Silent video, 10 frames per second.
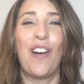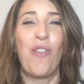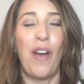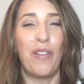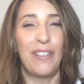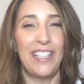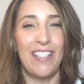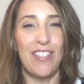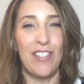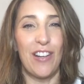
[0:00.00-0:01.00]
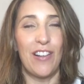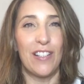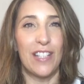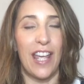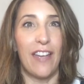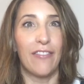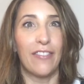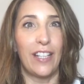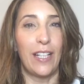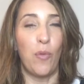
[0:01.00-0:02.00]
where we start
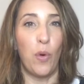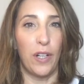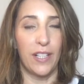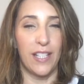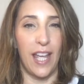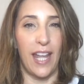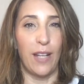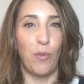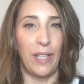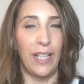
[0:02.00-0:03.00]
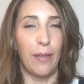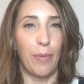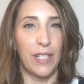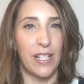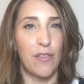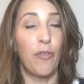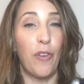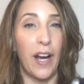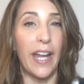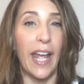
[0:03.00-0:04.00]
every workday week, Monday to
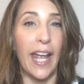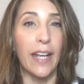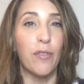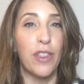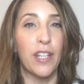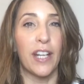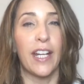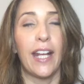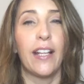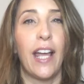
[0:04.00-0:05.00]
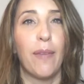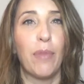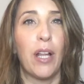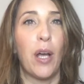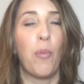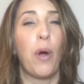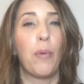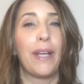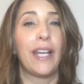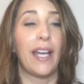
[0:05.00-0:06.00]
Friday, with the 9 a.m. club, where
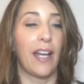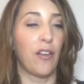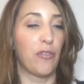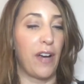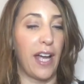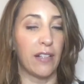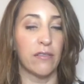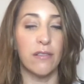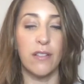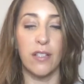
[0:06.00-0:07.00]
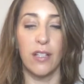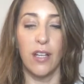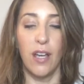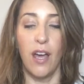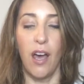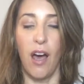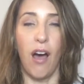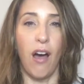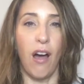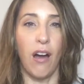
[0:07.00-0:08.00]
we can ground
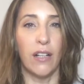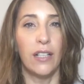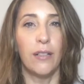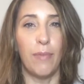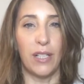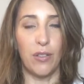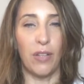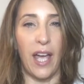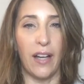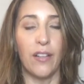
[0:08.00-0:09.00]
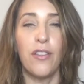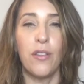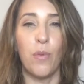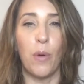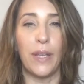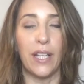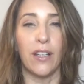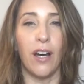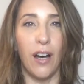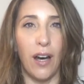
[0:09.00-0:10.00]
our mental health, where we can
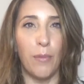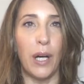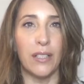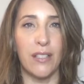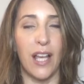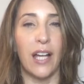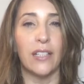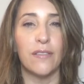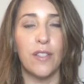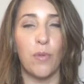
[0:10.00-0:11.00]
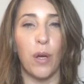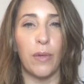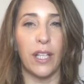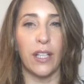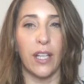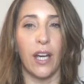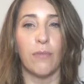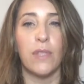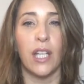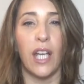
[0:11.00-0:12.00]
calm ourselves, where we can
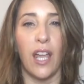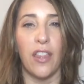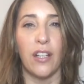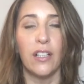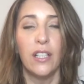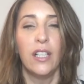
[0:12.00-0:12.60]
come together